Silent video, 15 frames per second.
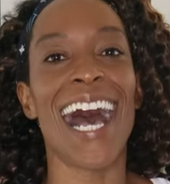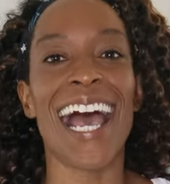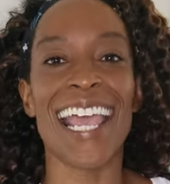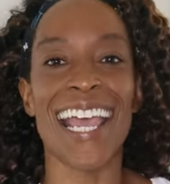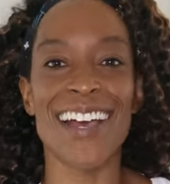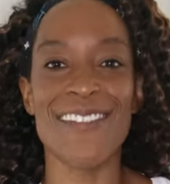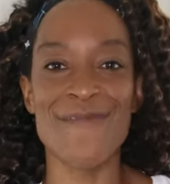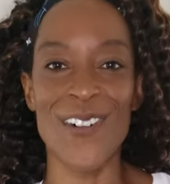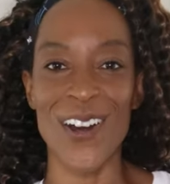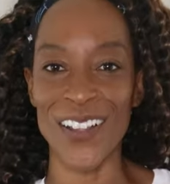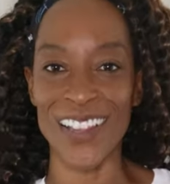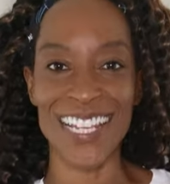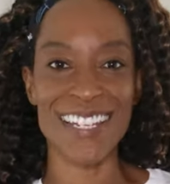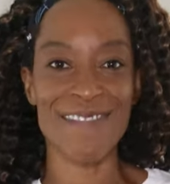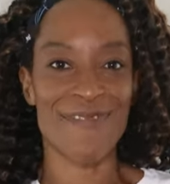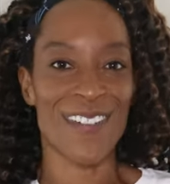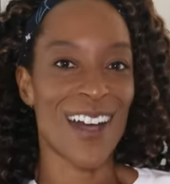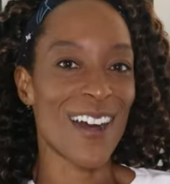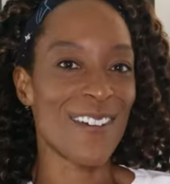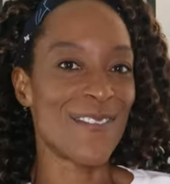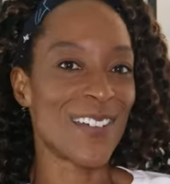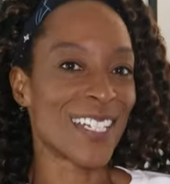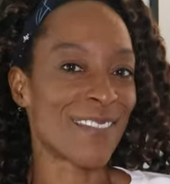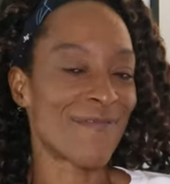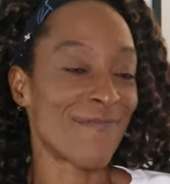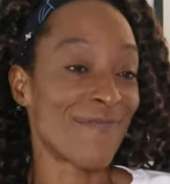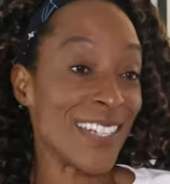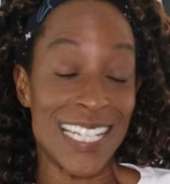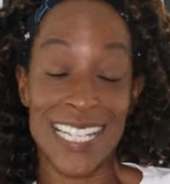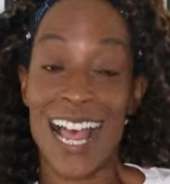I am what this bra was
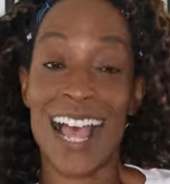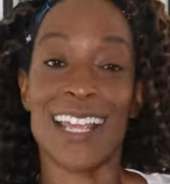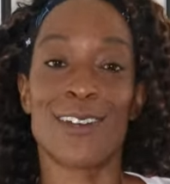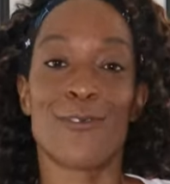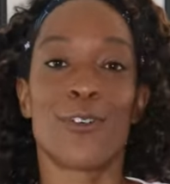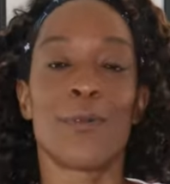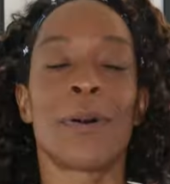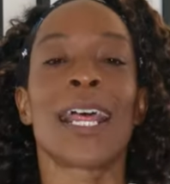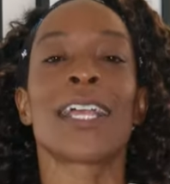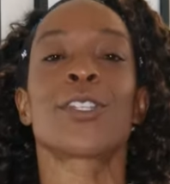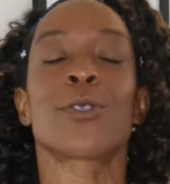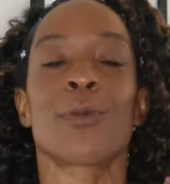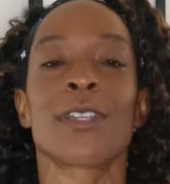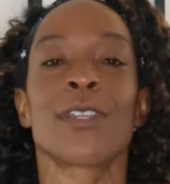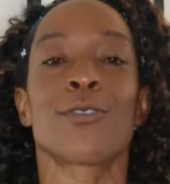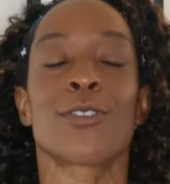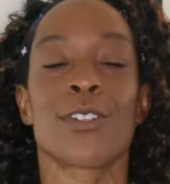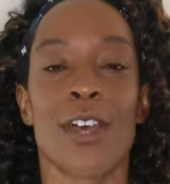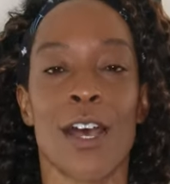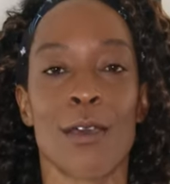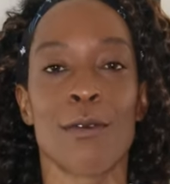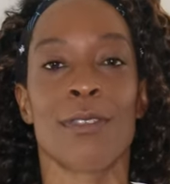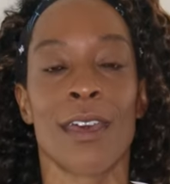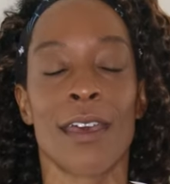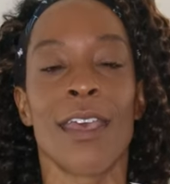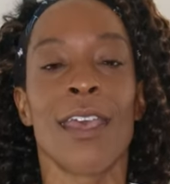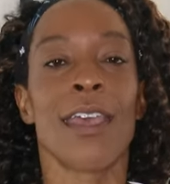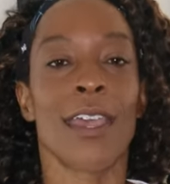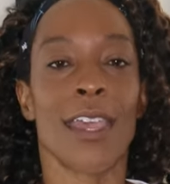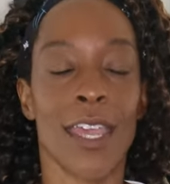designed for. But I just want you to know
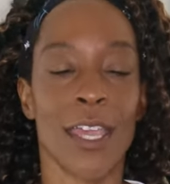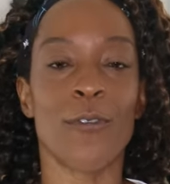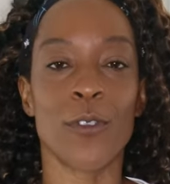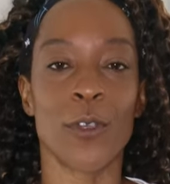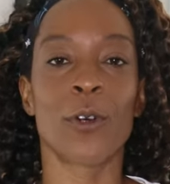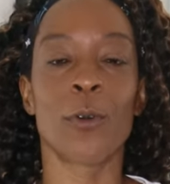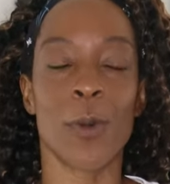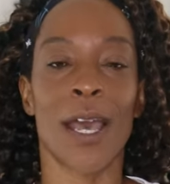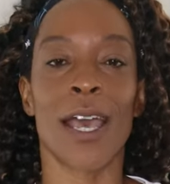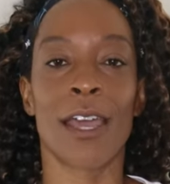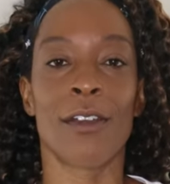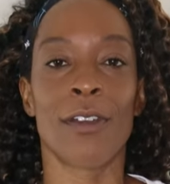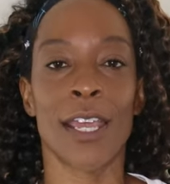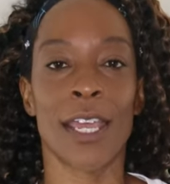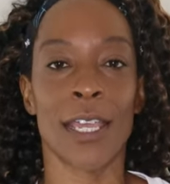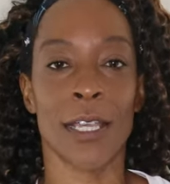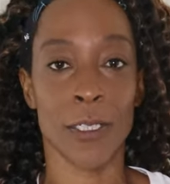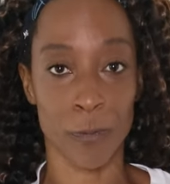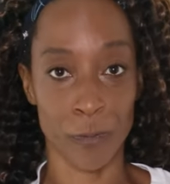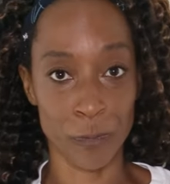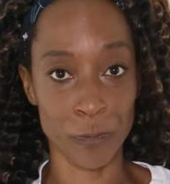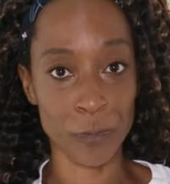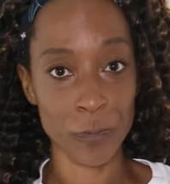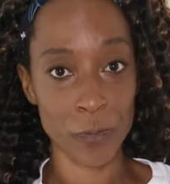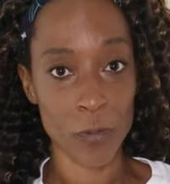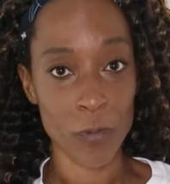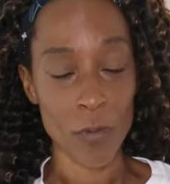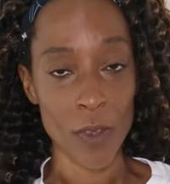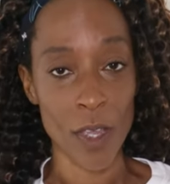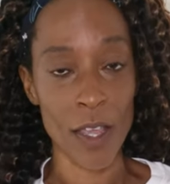that if you're wearing
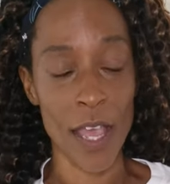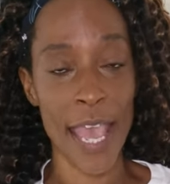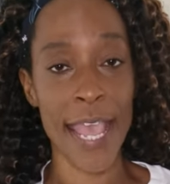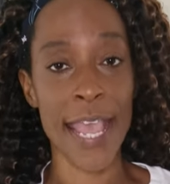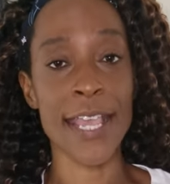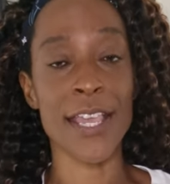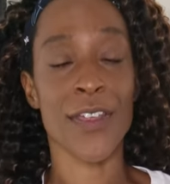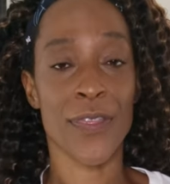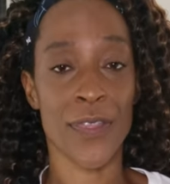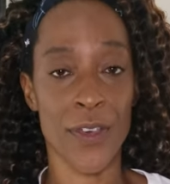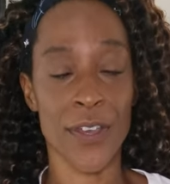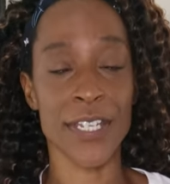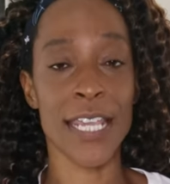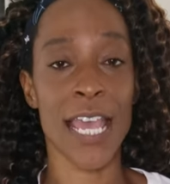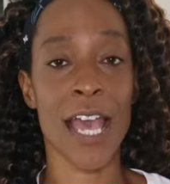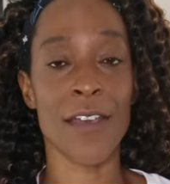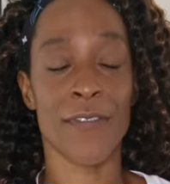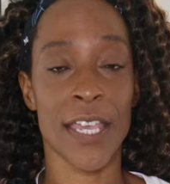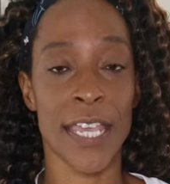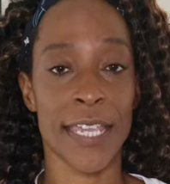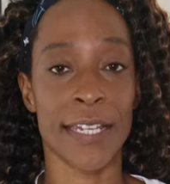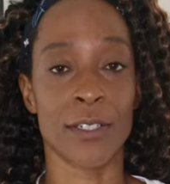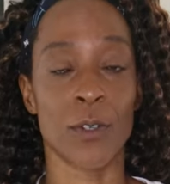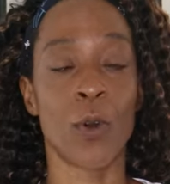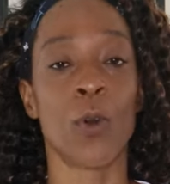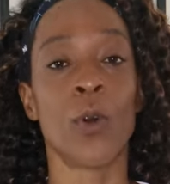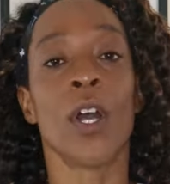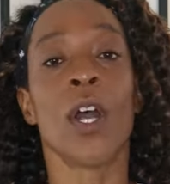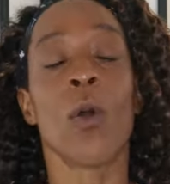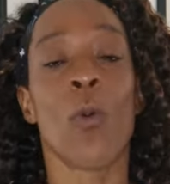a 30F in
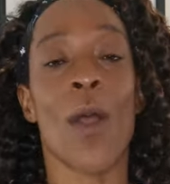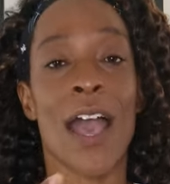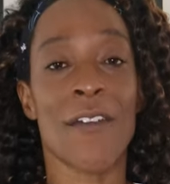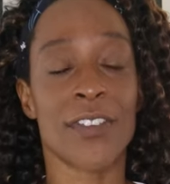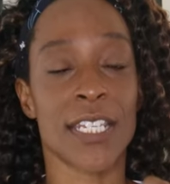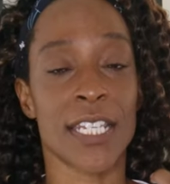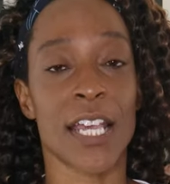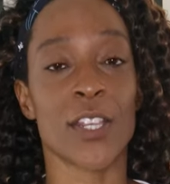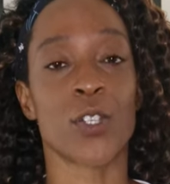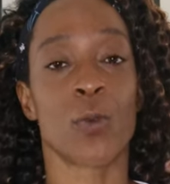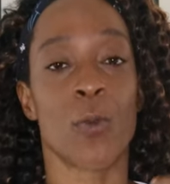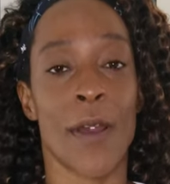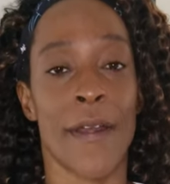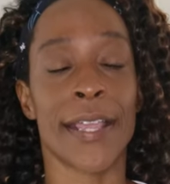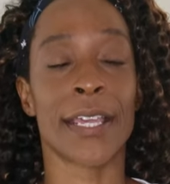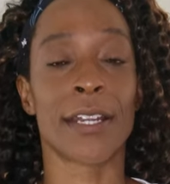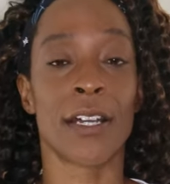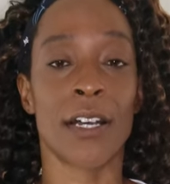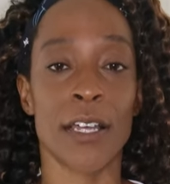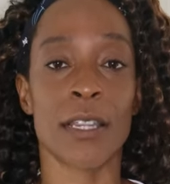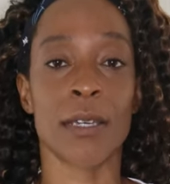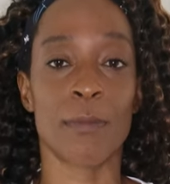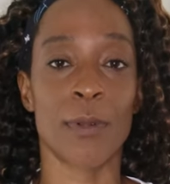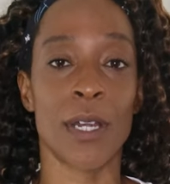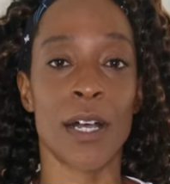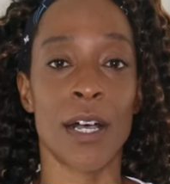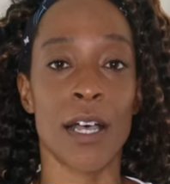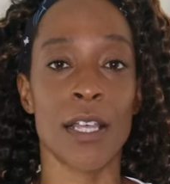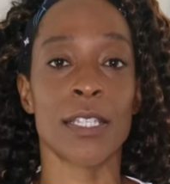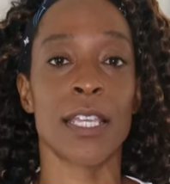or whatever size you're wearing in other
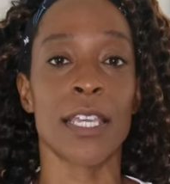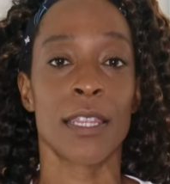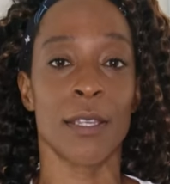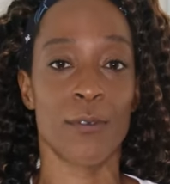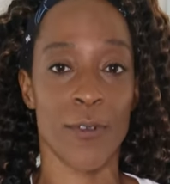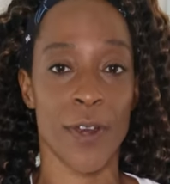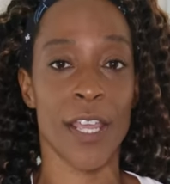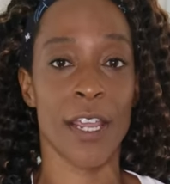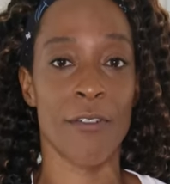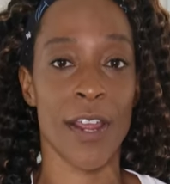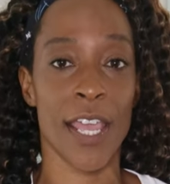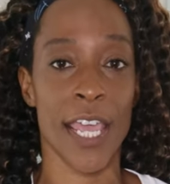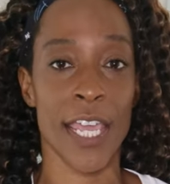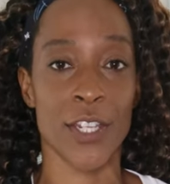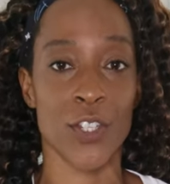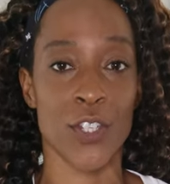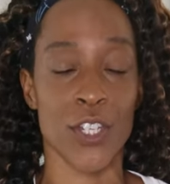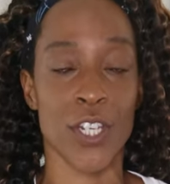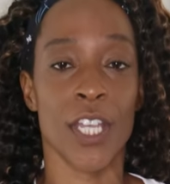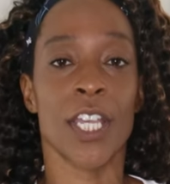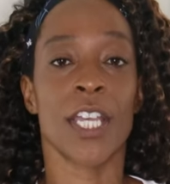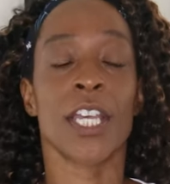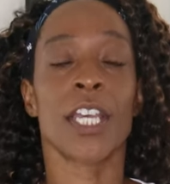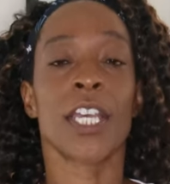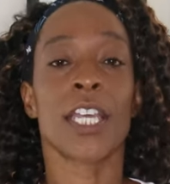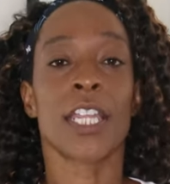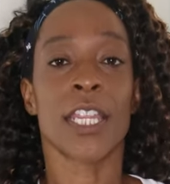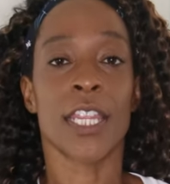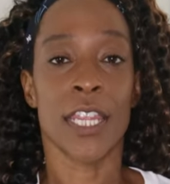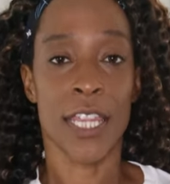bras in the Freya range,
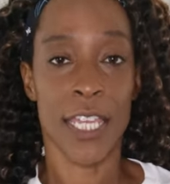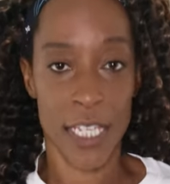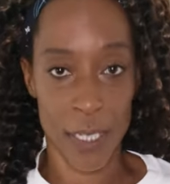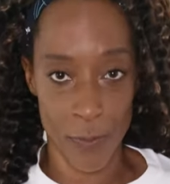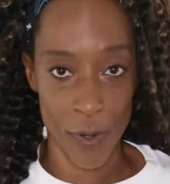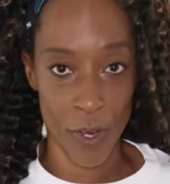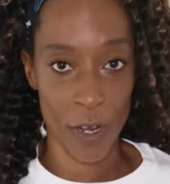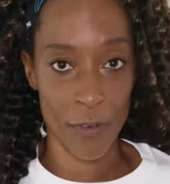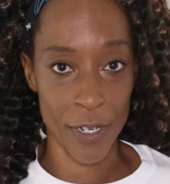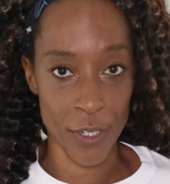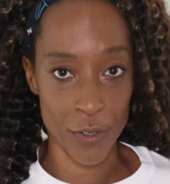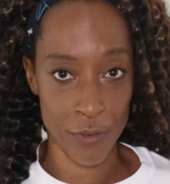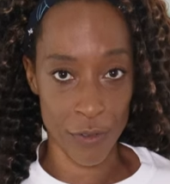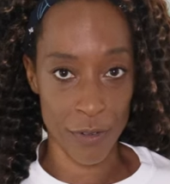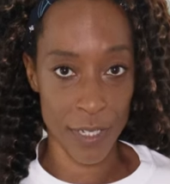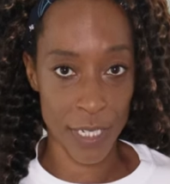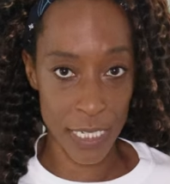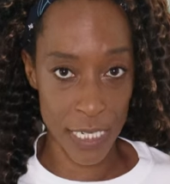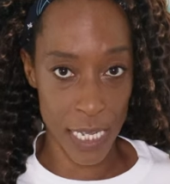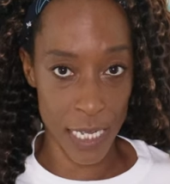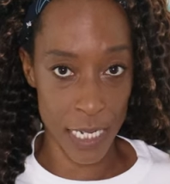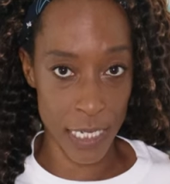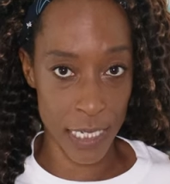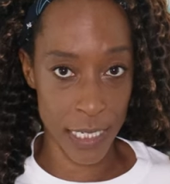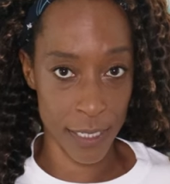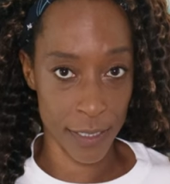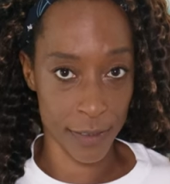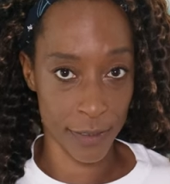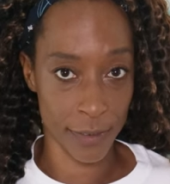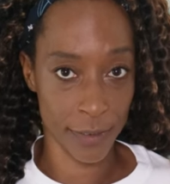this bra is true to
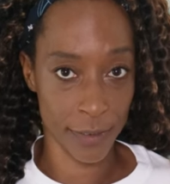size.